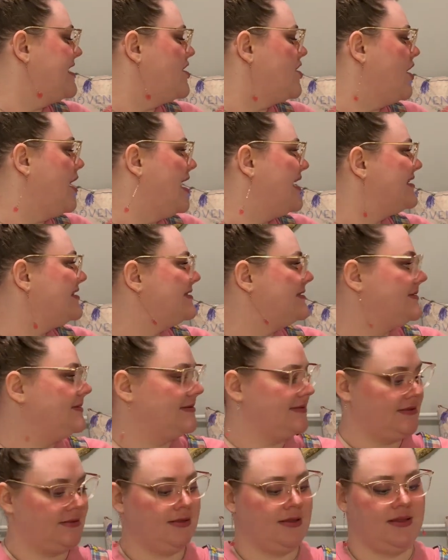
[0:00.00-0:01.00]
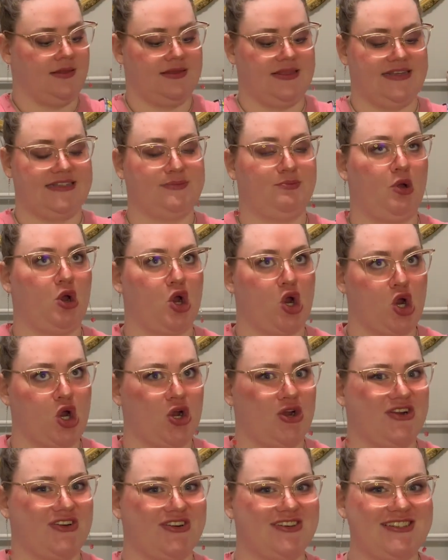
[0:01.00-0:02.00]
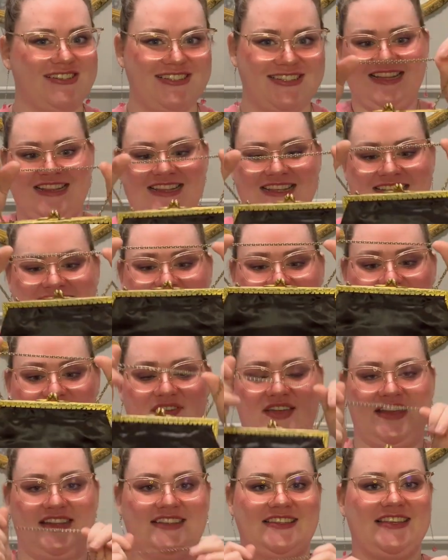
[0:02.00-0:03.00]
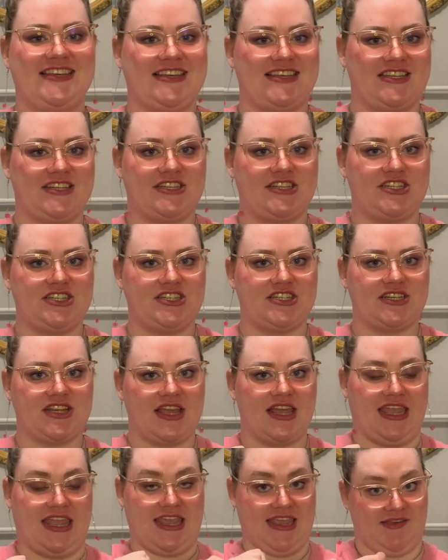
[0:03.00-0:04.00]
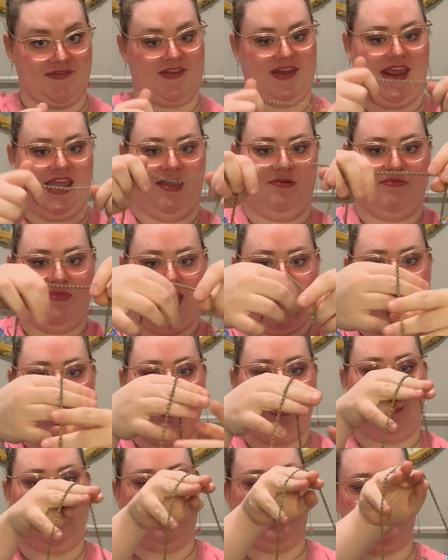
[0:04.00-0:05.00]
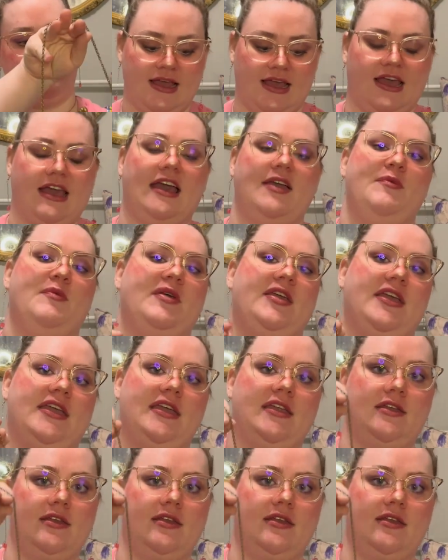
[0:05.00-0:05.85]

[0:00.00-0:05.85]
got this purse, this vintage evening bag. I paid